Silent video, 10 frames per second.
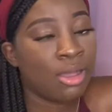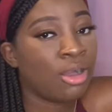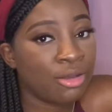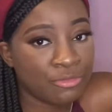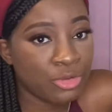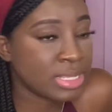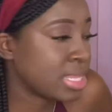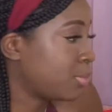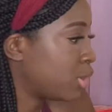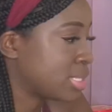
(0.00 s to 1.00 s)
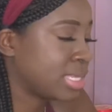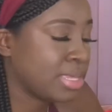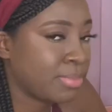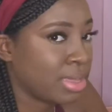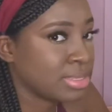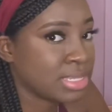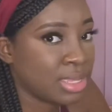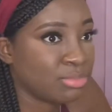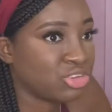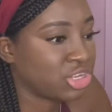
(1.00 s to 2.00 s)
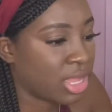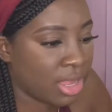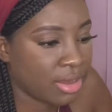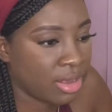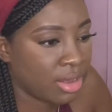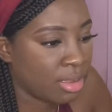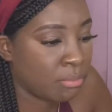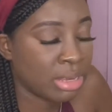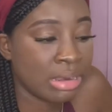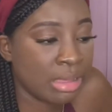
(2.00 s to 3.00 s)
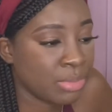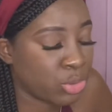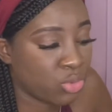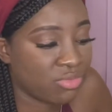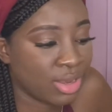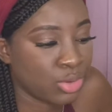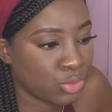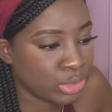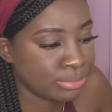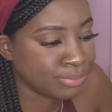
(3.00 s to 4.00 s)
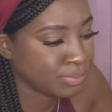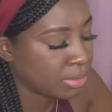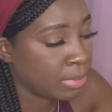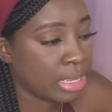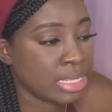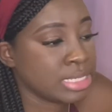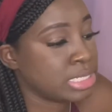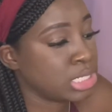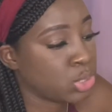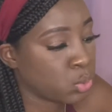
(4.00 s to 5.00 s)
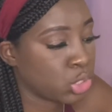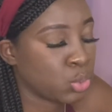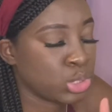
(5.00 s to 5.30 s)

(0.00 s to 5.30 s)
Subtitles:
Of course, I'm going to keep my same jar. I'm not make over none because it still looks cute to